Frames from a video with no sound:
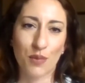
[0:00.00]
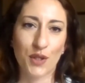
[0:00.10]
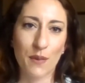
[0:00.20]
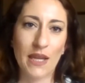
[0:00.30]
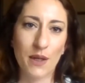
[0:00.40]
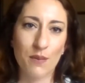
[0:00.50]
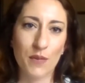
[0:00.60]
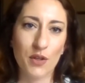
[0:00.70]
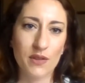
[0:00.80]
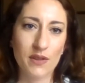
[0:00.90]
to put them in a
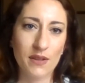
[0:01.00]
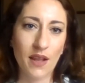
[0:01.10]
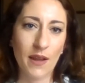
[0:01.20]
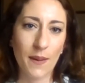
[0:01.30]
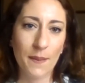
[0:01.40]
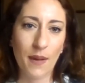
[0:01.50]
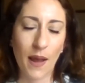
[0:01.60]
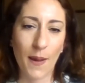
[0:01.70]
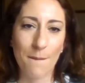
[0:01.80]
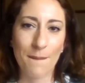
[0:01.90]
museum.
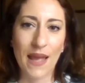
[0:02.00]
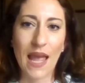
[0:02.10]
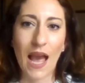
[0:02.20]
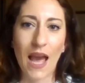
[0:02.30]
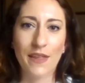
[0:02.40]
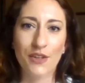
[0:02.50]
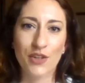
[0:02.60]
Um, I